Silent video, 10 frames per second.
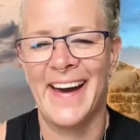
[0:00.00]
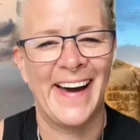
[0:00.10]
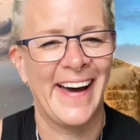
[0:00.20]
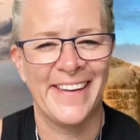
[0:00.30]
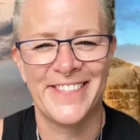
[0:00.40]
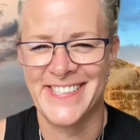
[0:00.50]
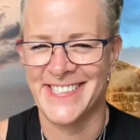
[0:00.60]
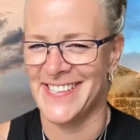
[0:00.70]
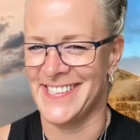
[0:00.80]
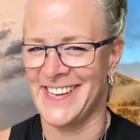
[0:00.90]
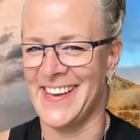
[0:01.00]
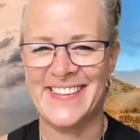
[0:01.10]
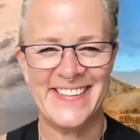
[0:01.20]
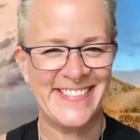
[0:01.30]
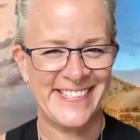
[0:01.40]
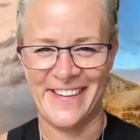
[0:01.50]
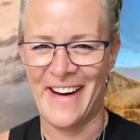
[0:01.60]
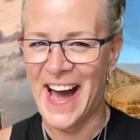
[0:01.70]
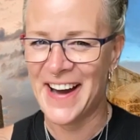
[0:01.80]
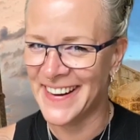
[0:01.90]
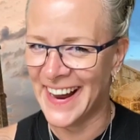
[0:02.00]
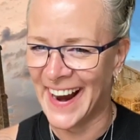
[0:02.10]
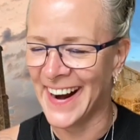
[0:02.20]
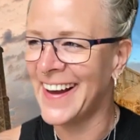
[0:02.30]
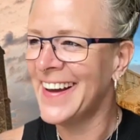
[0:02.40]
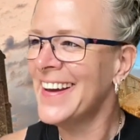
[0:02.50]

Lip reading: I was just like, this is not happening.